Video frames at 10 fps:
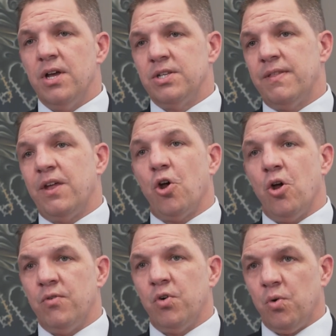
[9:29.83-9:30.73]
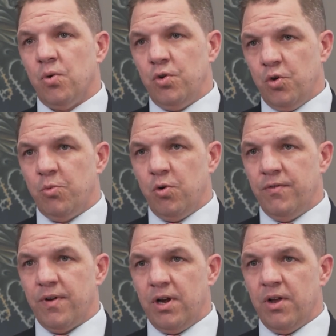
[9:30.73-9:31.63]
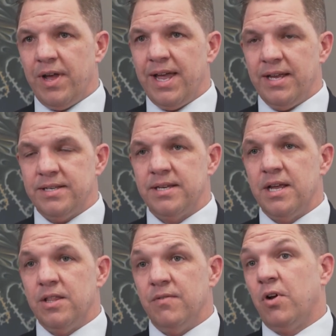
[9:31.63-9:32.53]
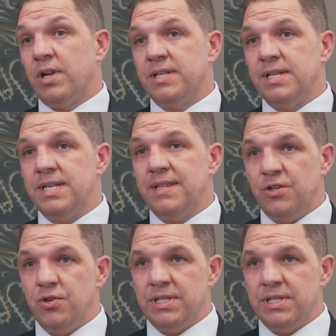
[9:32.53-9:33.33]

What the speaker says: so that overall your portfolio has the volatility that you